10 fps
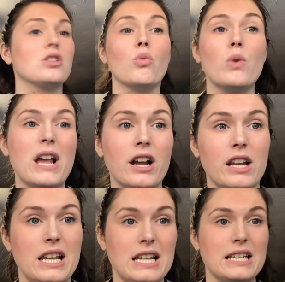we are going
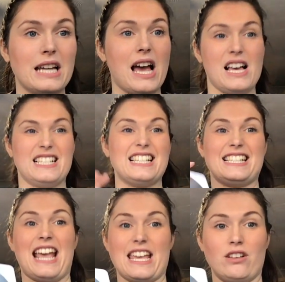to need our
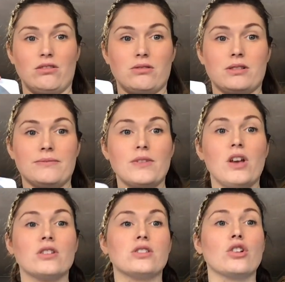scales.
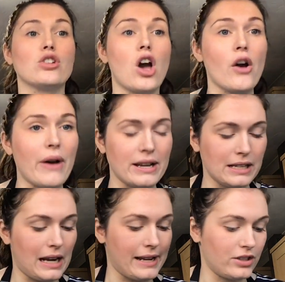So go and
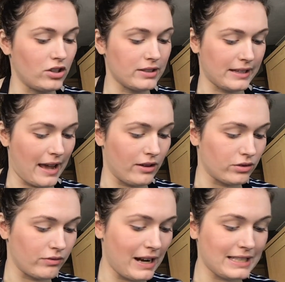collect your scales.
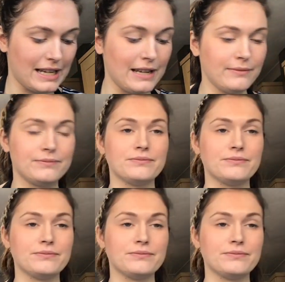Ready?